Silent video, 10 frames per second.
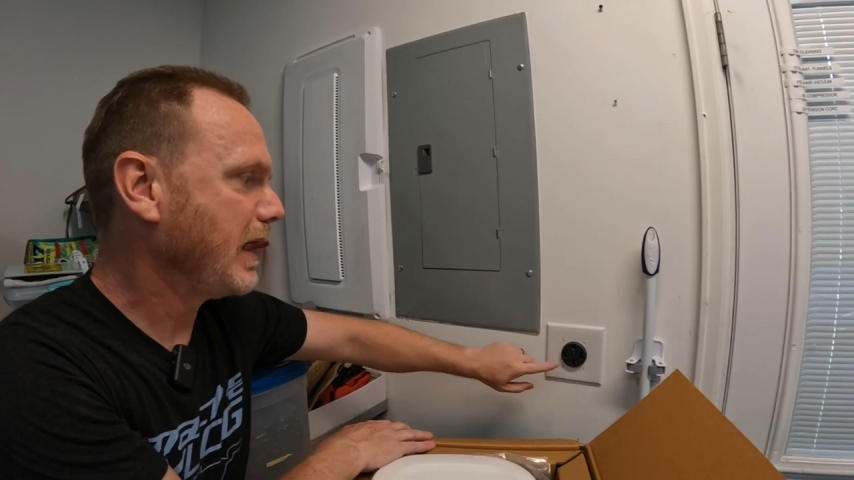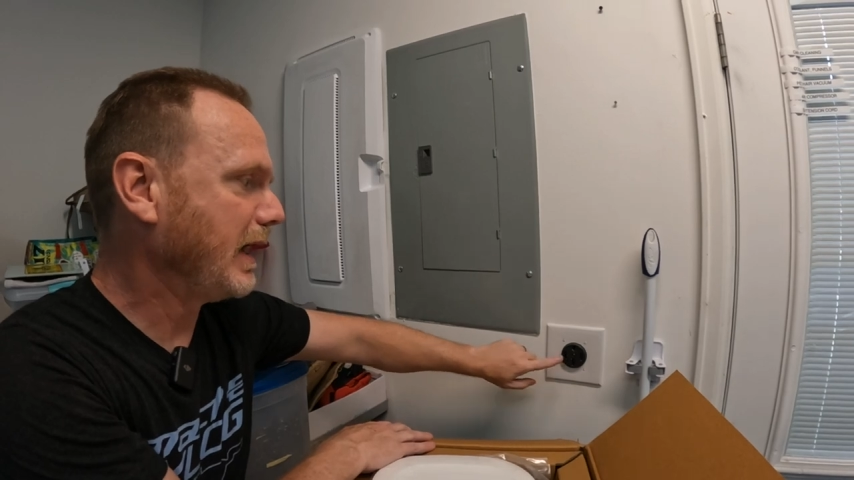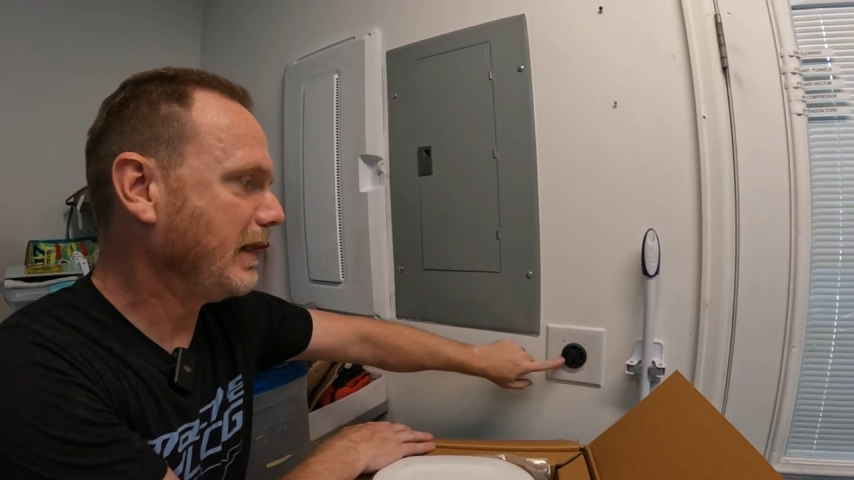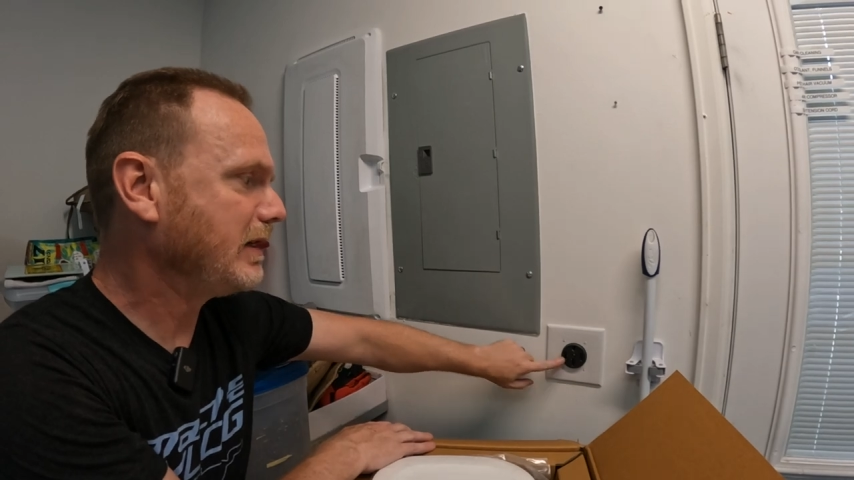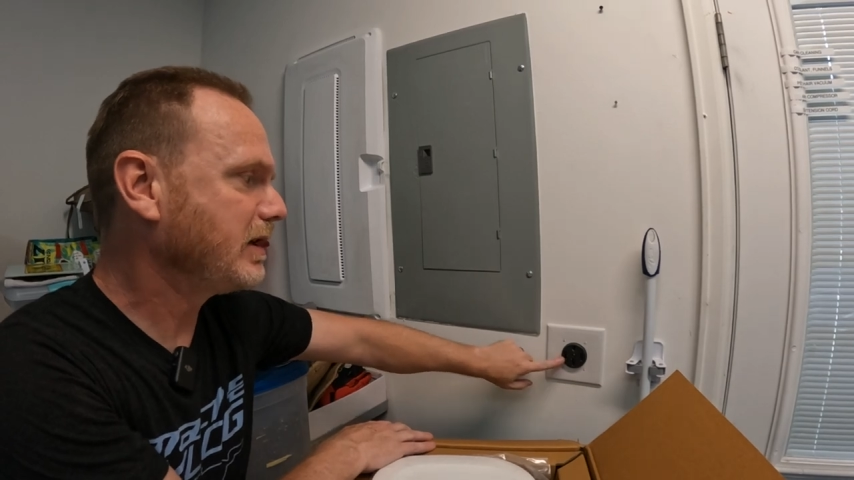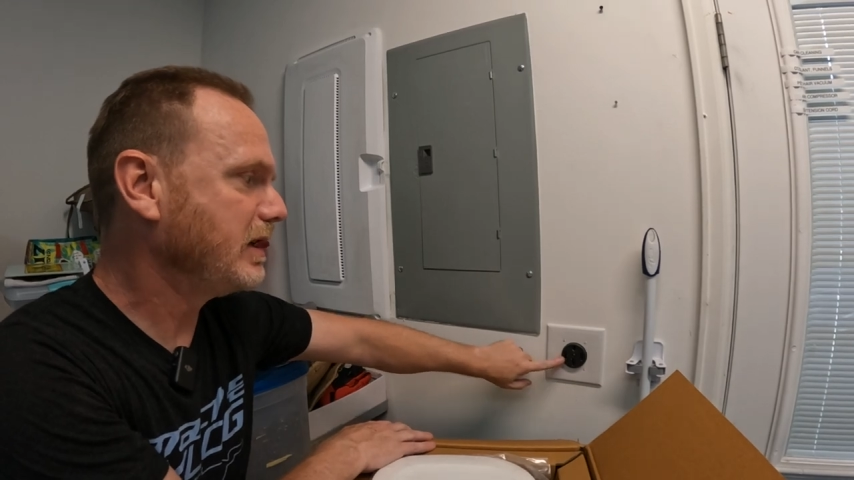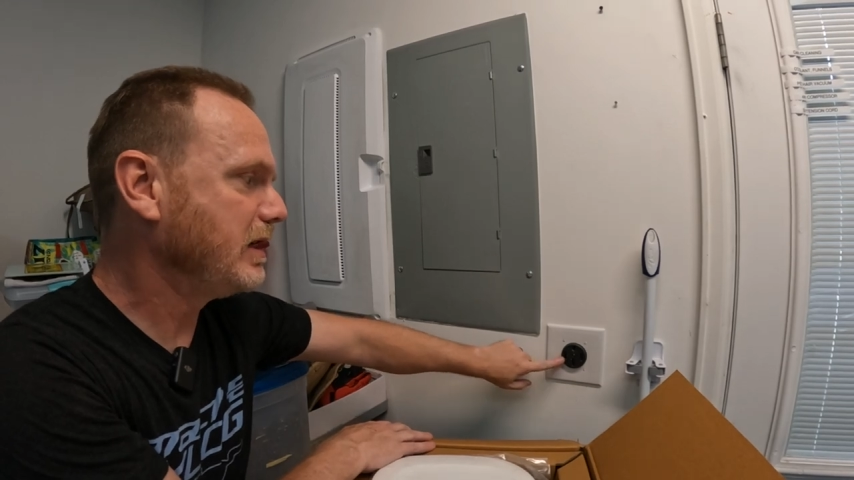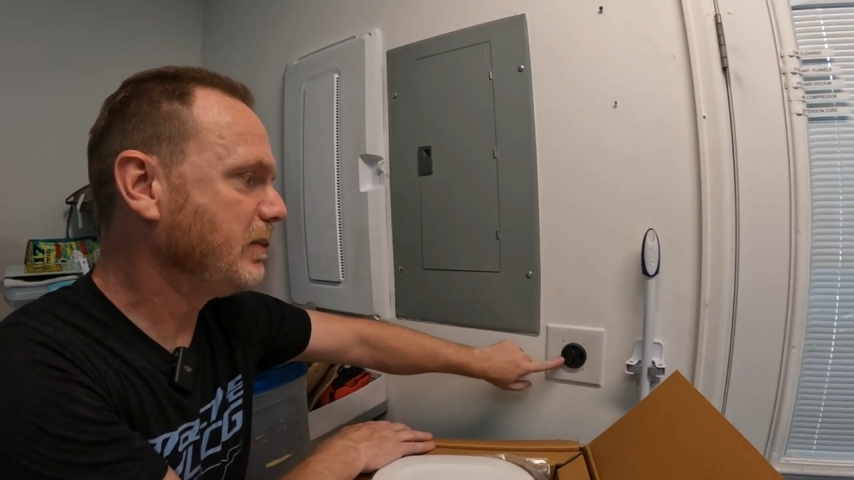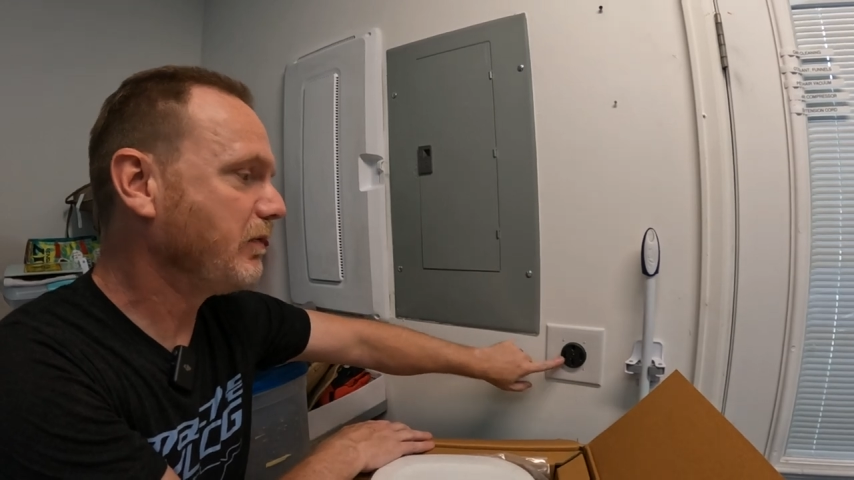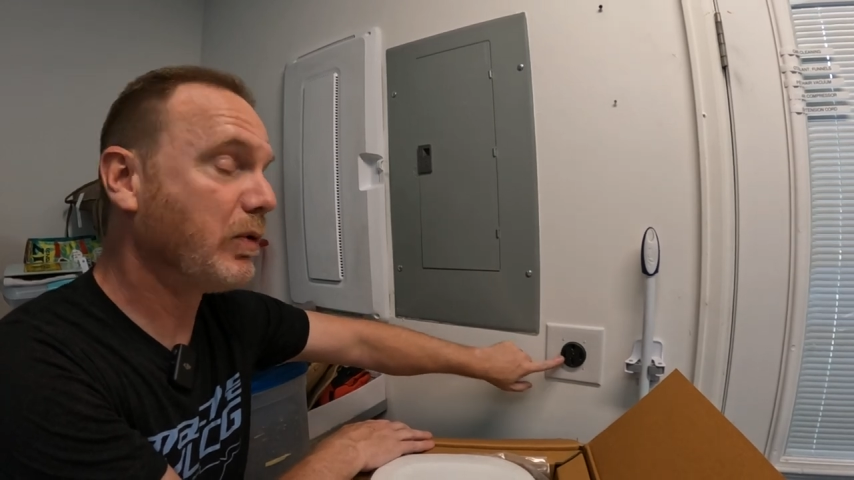and that's a
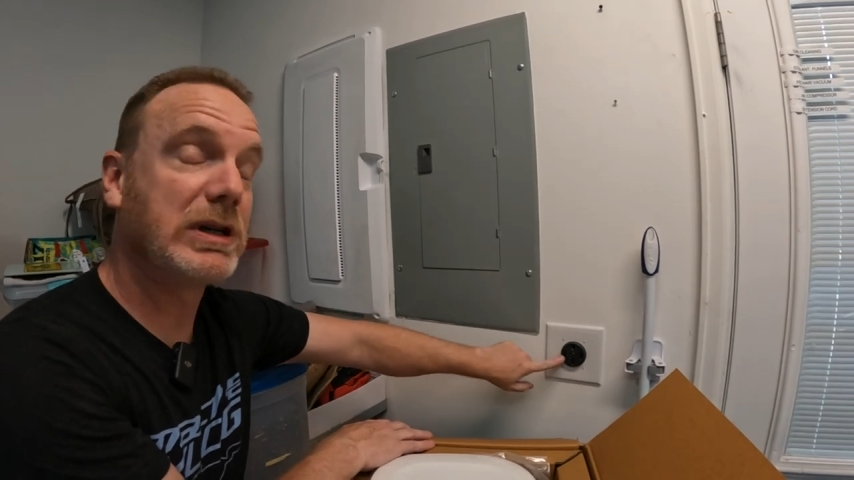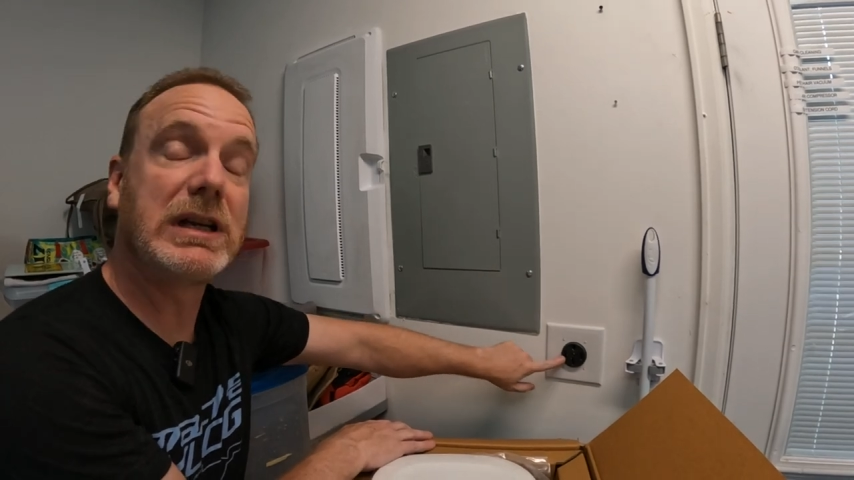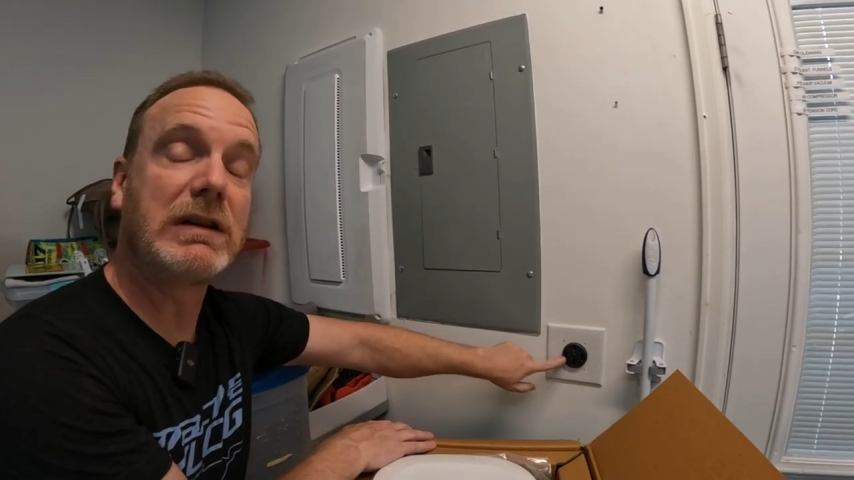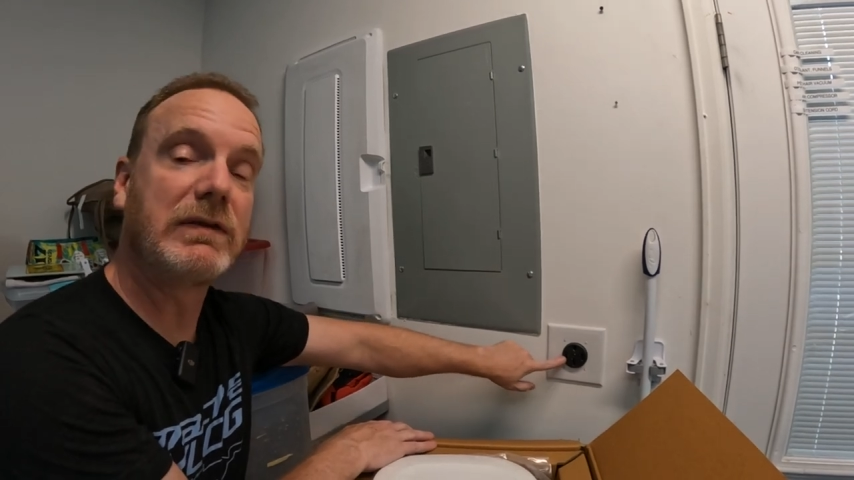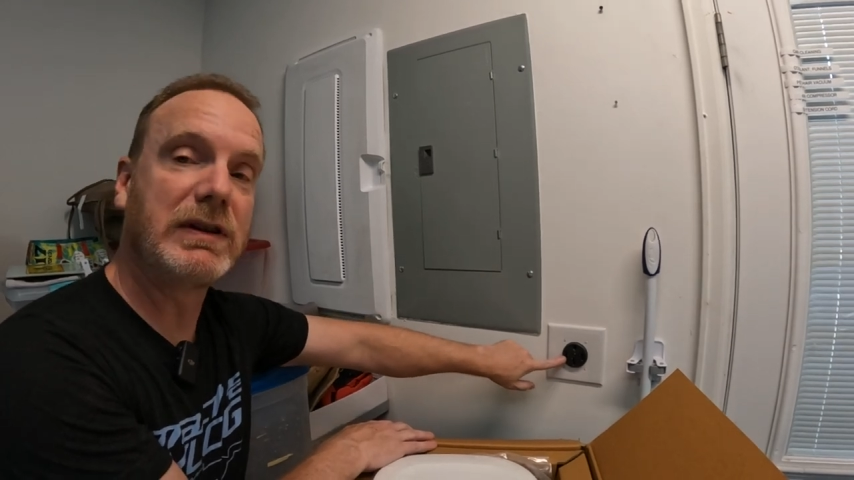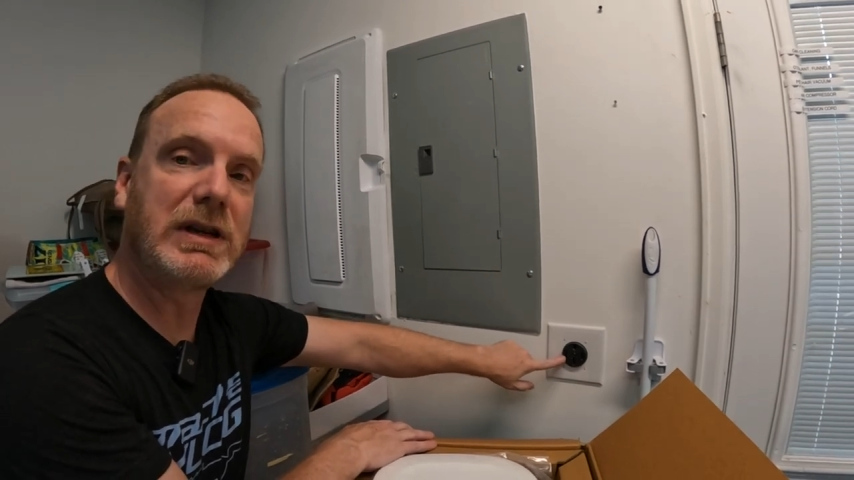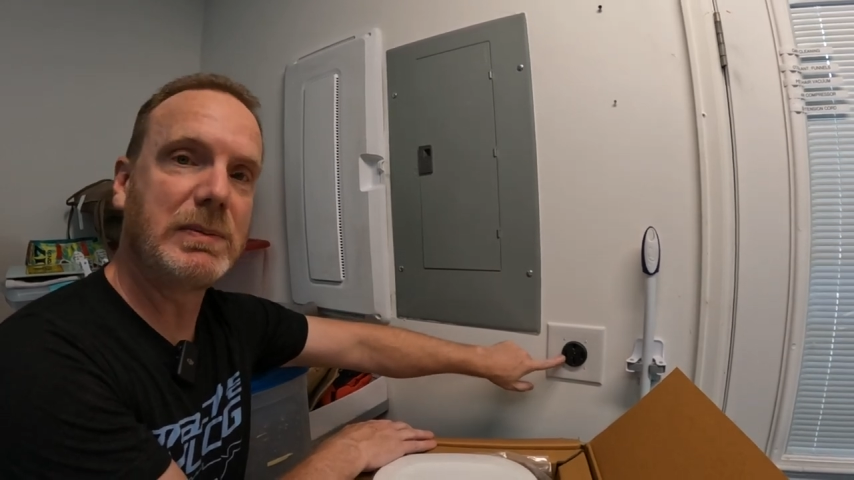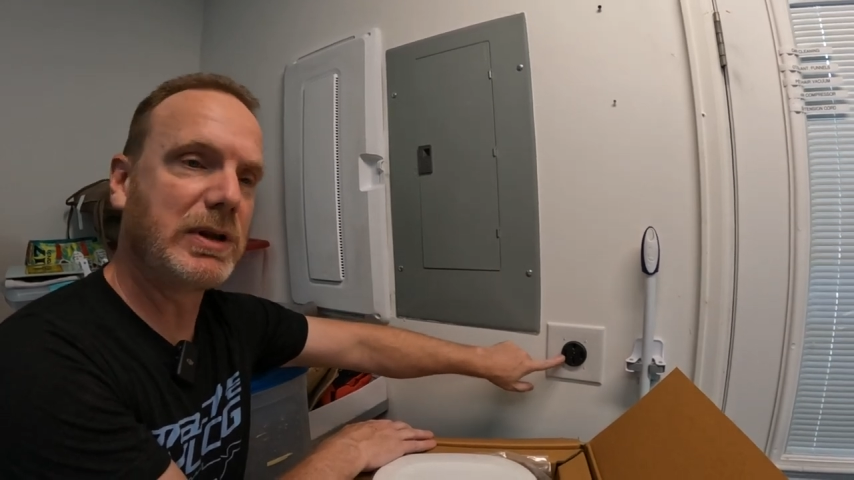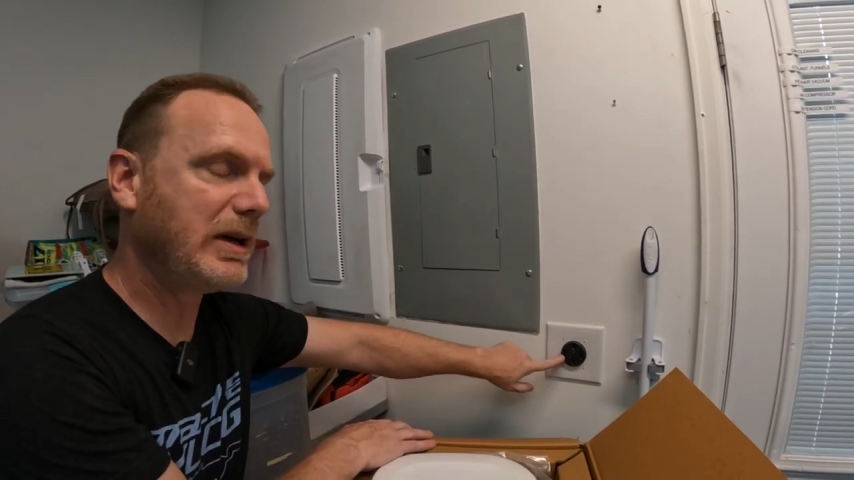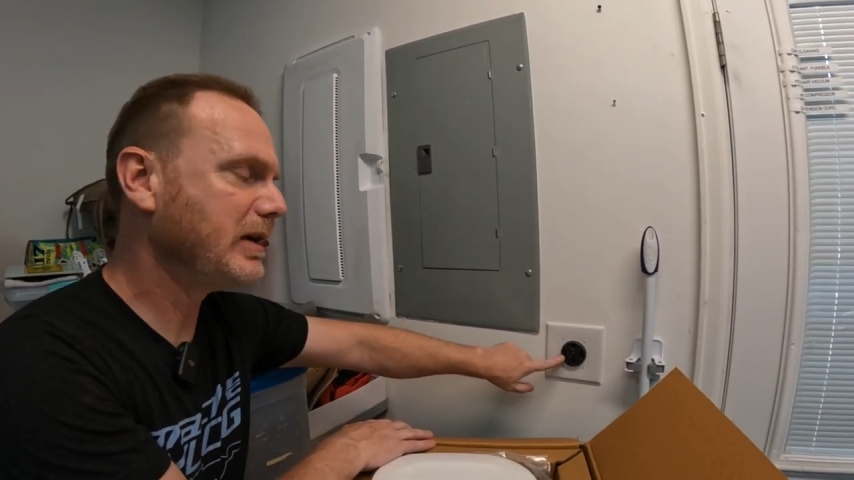NEMA 1450
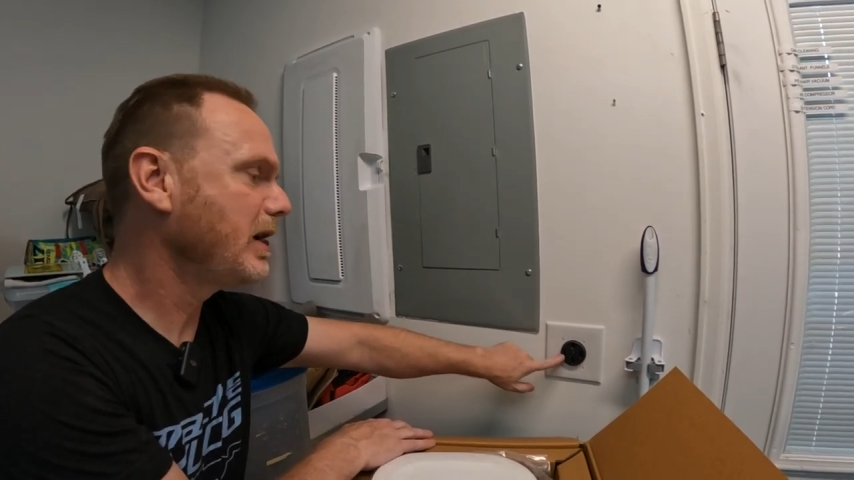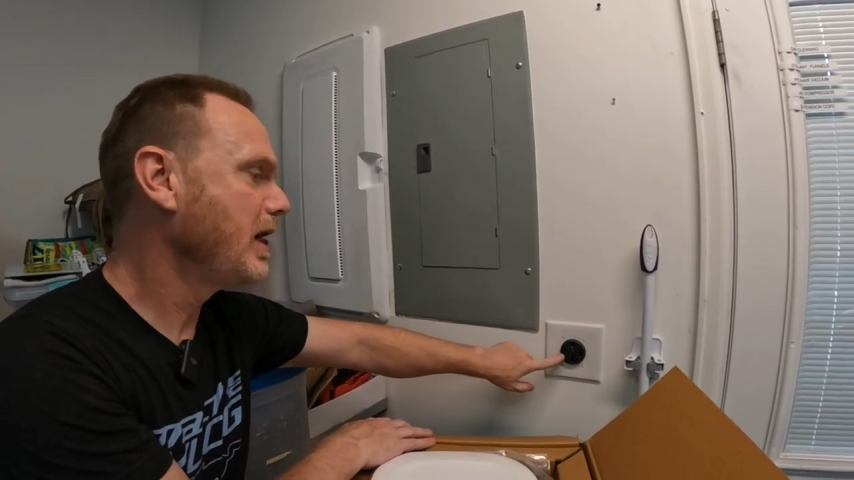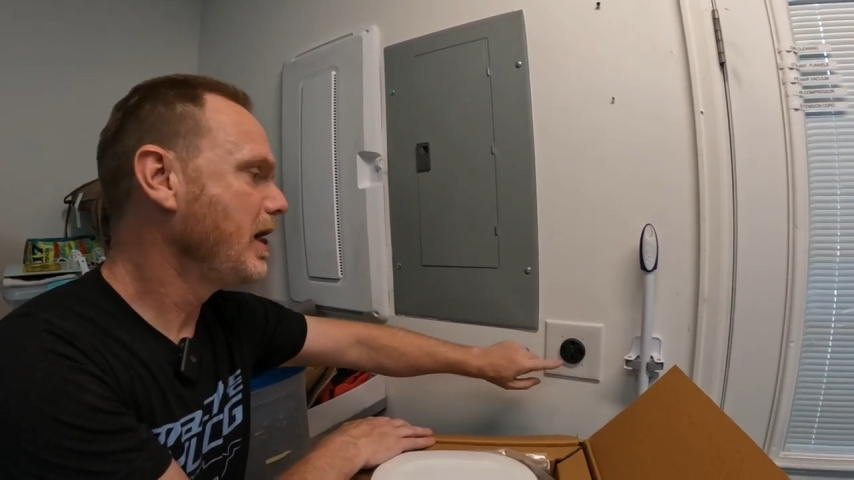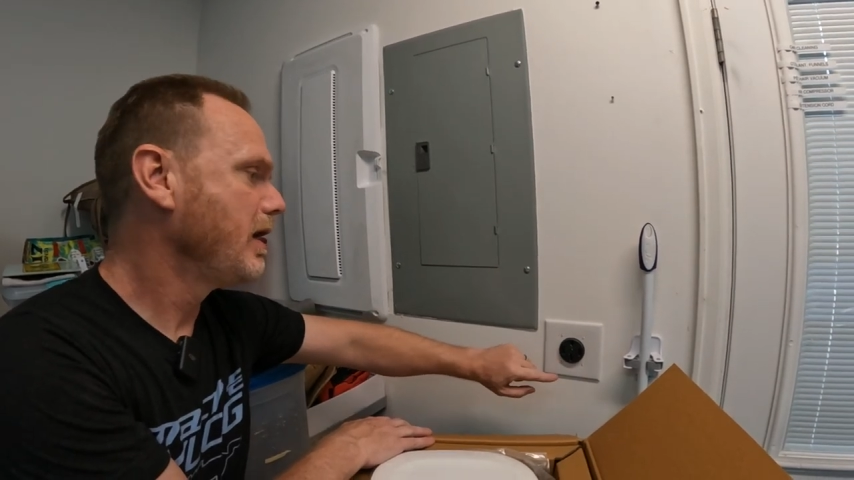plug.